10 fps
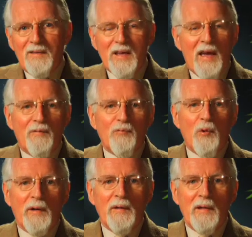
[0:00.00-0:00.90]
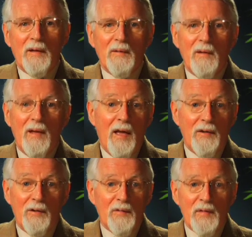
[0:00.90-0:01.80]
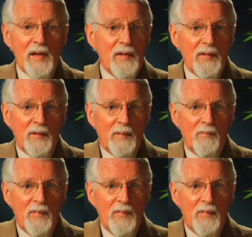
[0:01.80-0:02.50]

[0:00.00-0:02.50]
to have one and not the other.